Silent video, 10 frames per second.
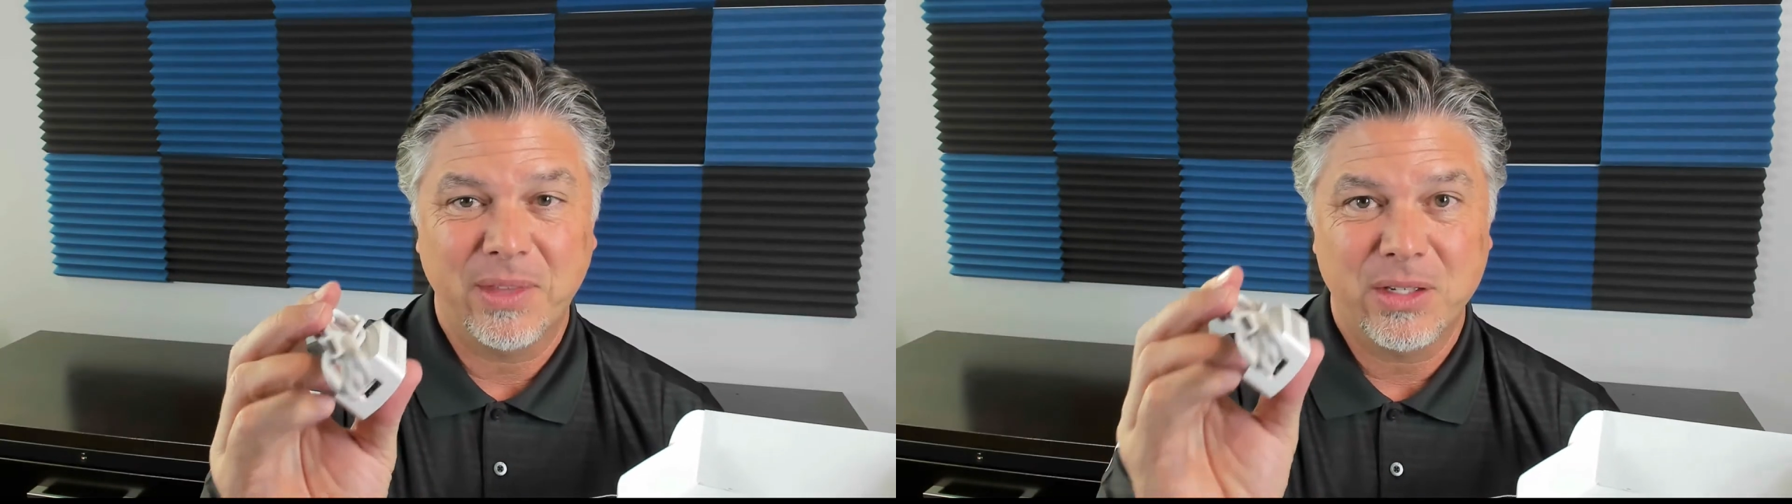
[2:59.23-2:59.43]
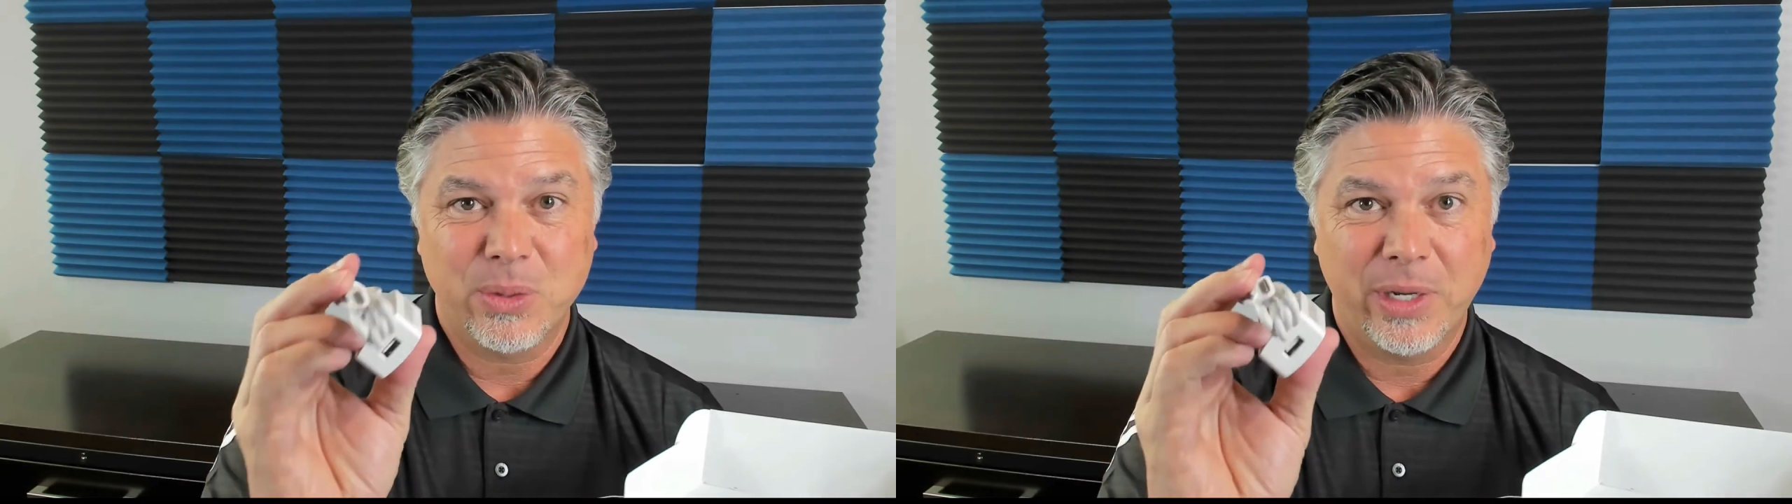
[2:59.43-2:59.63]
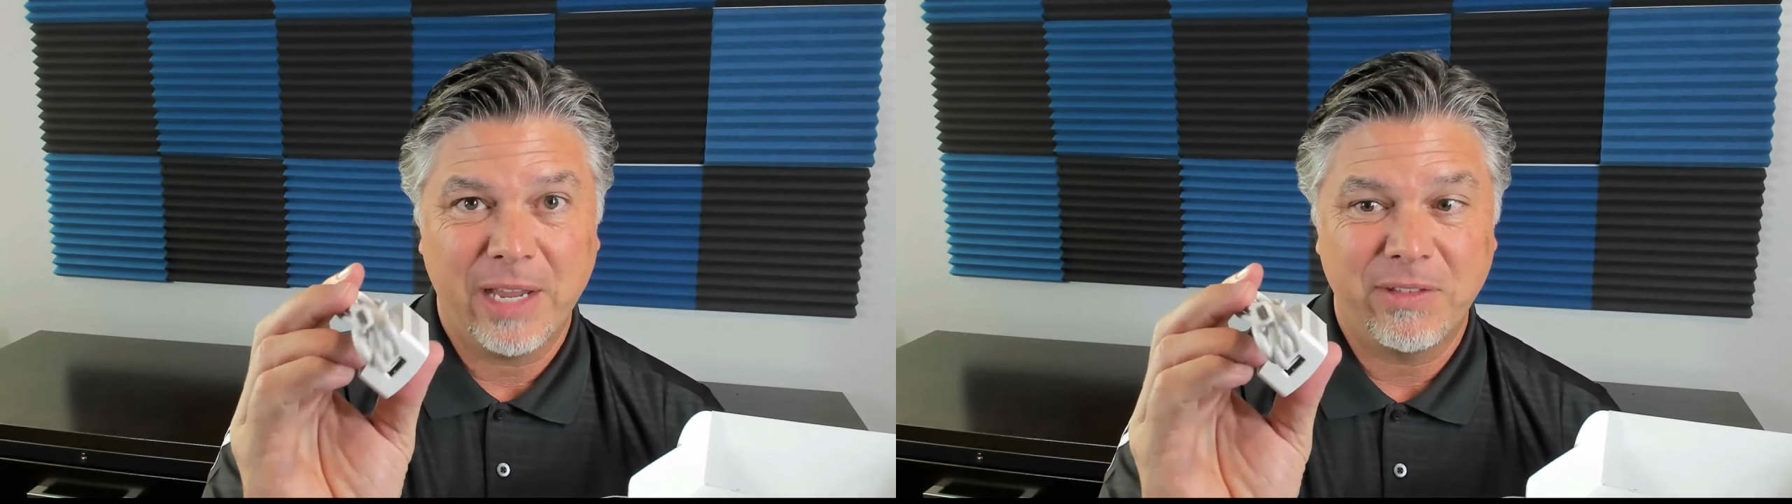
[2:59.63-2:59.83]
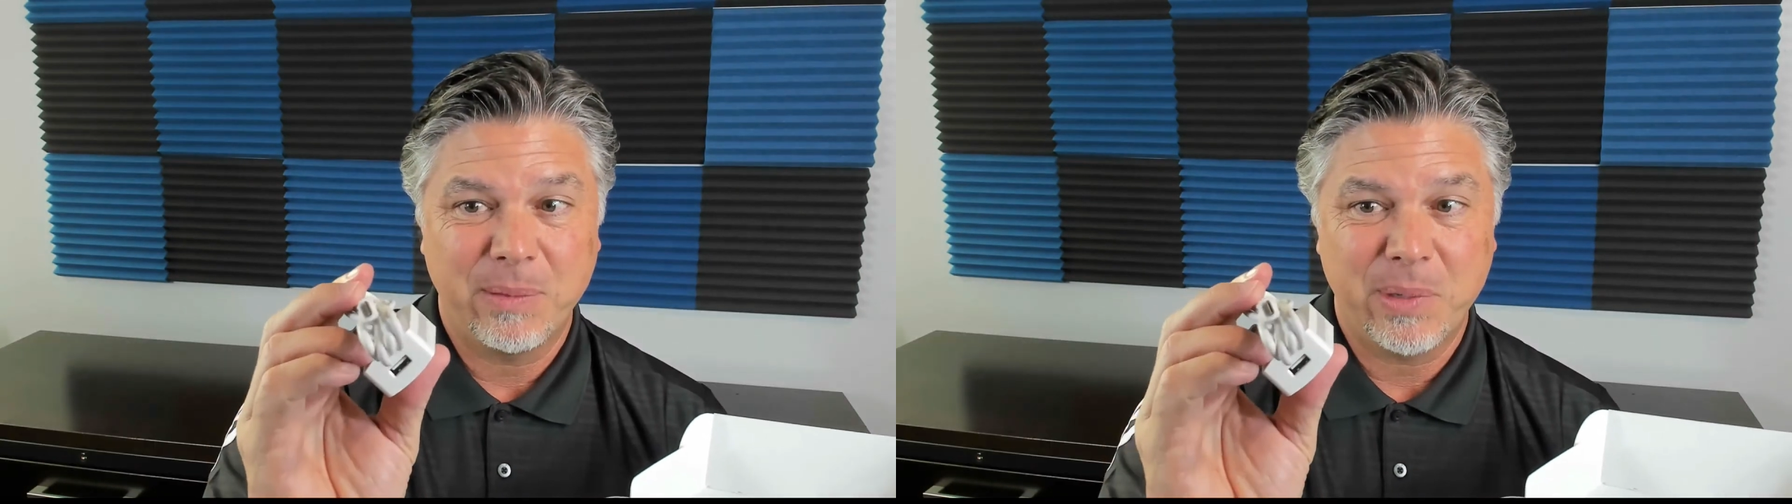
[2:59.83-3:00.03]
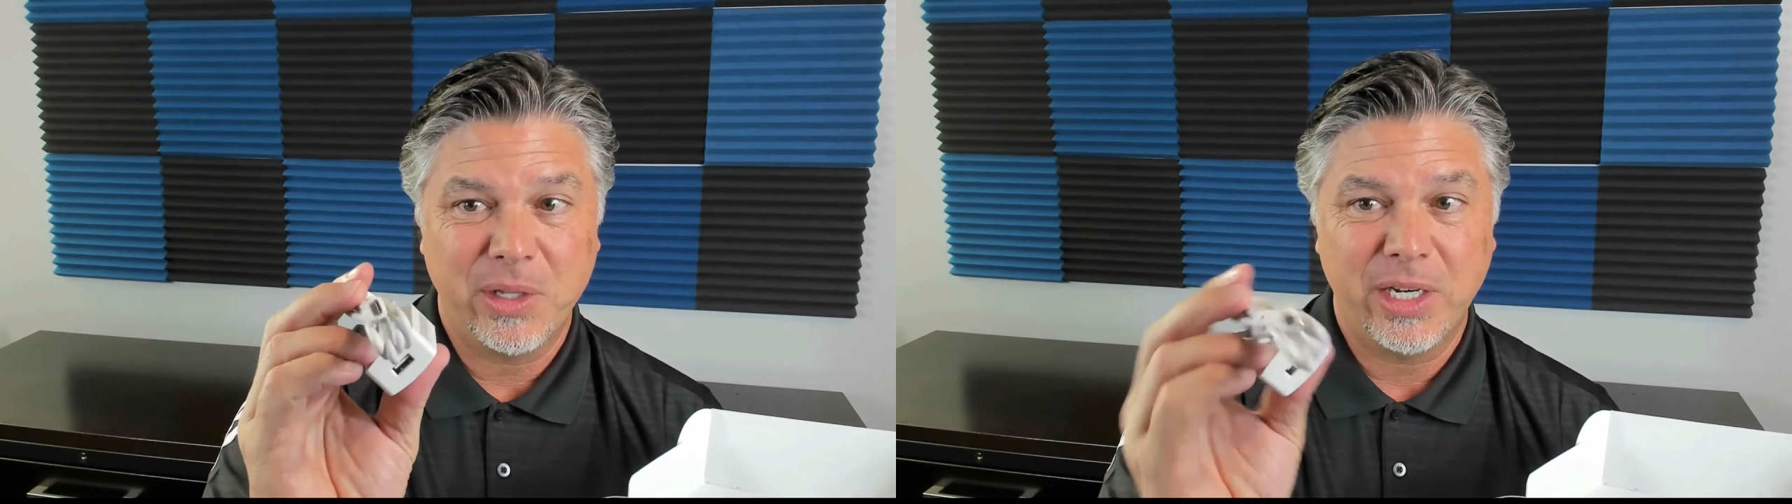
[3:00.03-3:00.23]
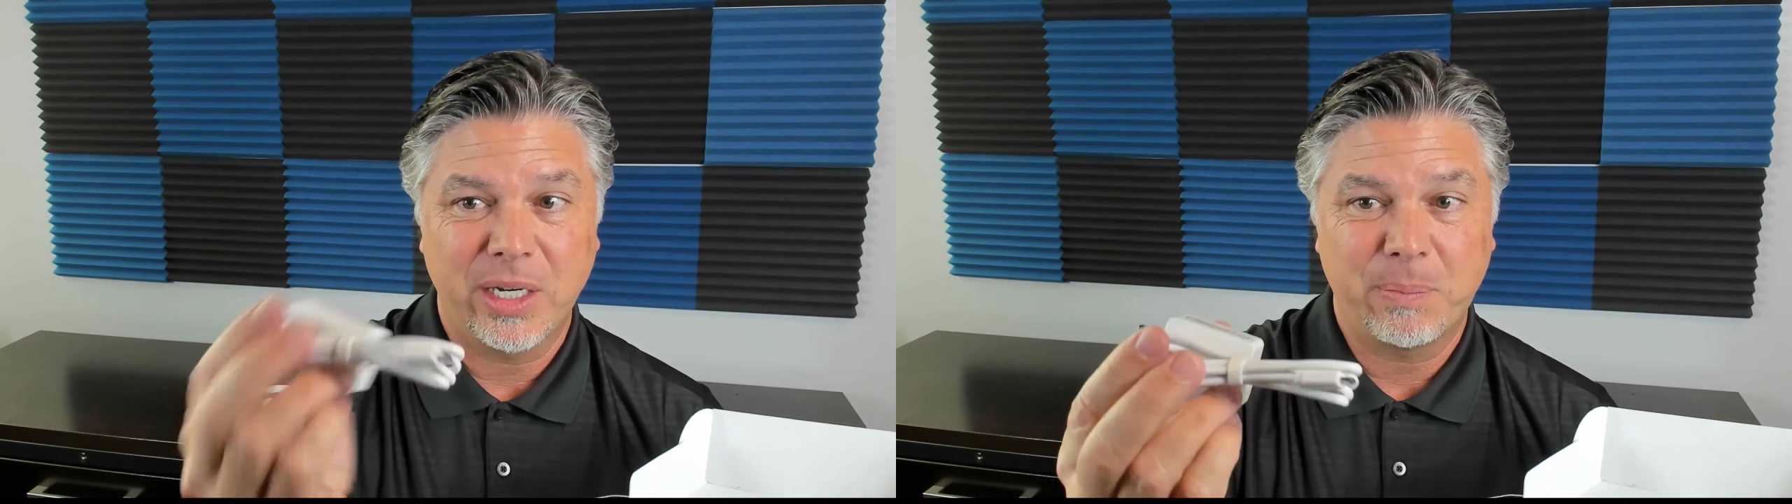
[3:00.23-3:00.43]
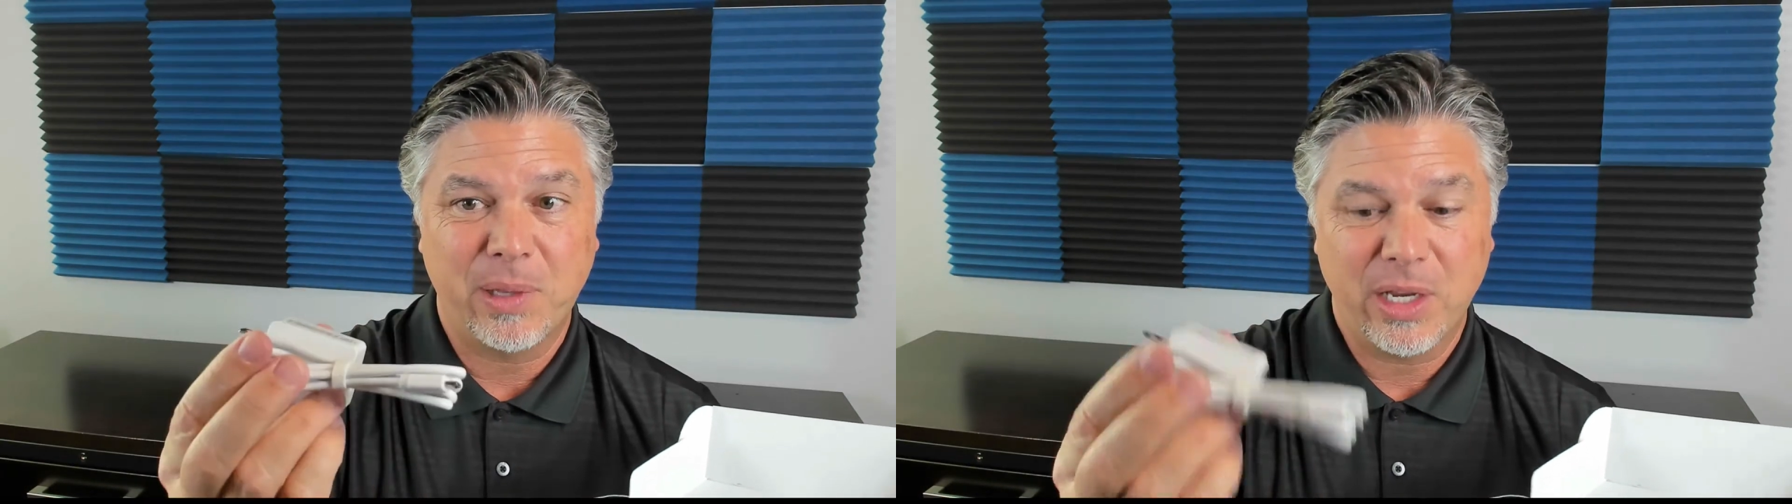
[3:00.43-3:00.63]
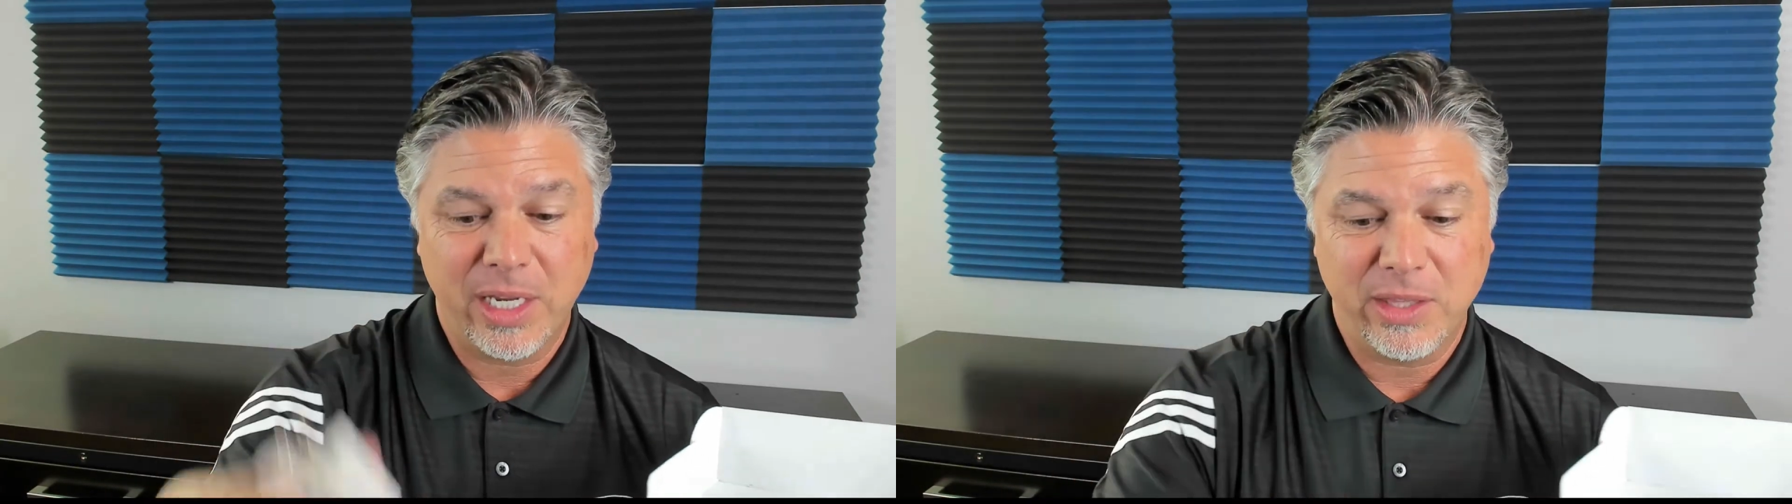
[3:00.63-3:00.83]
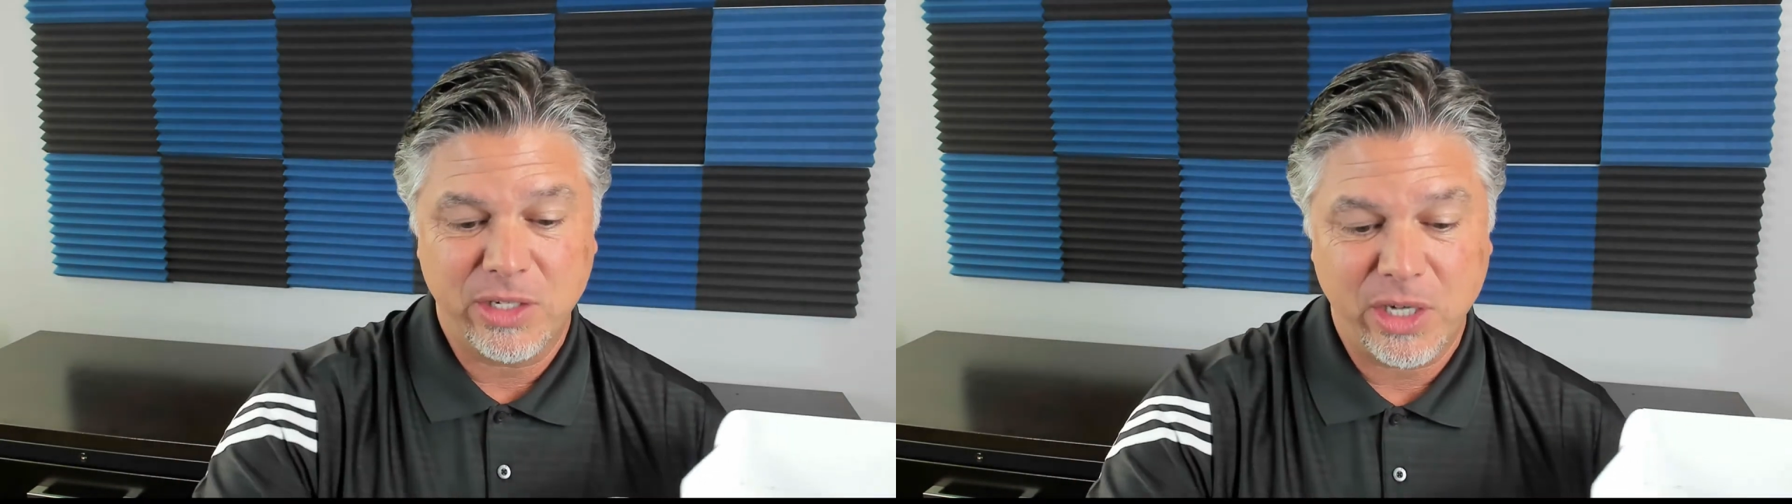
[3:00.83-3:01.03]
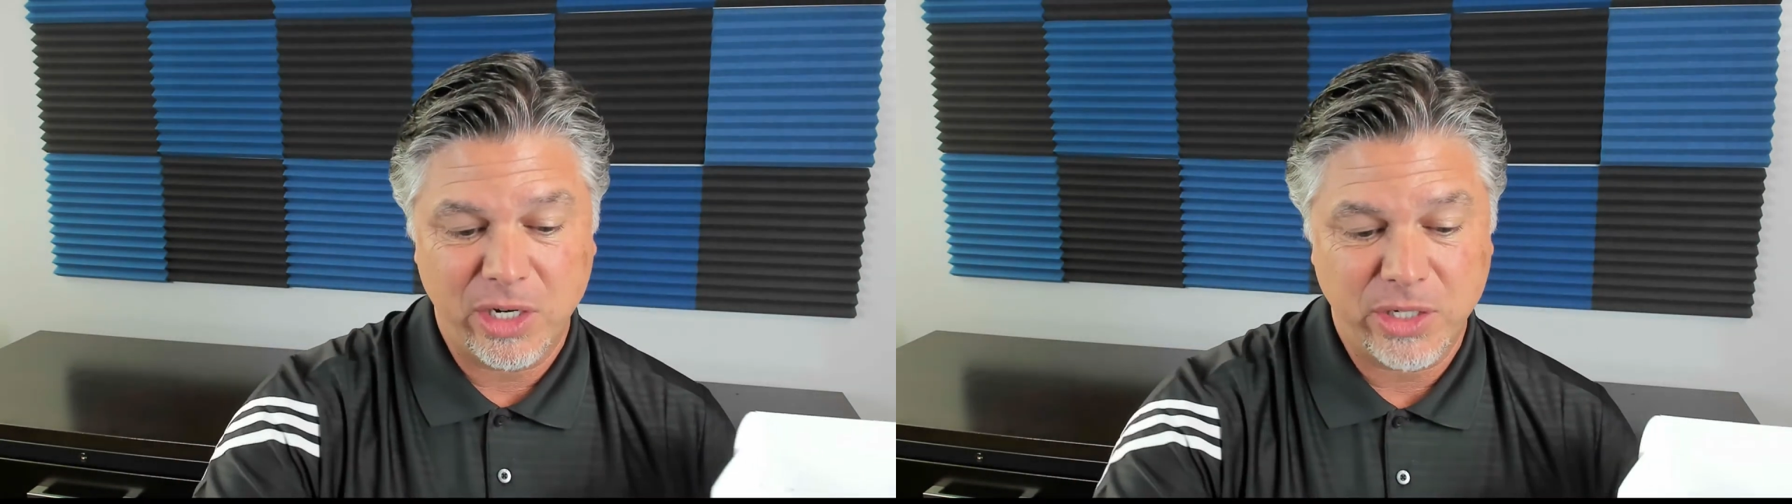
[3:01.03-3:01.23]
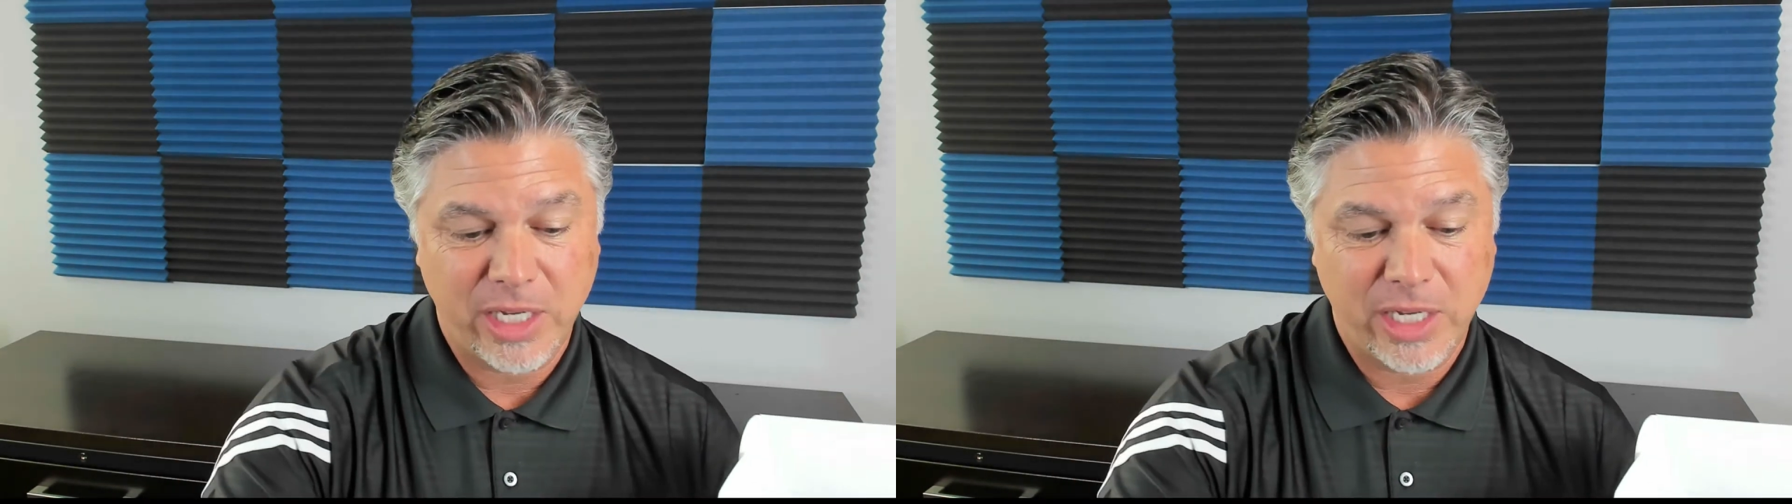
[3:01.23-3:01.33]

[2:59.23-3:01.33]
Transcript: So we have the ability to plug in the charger,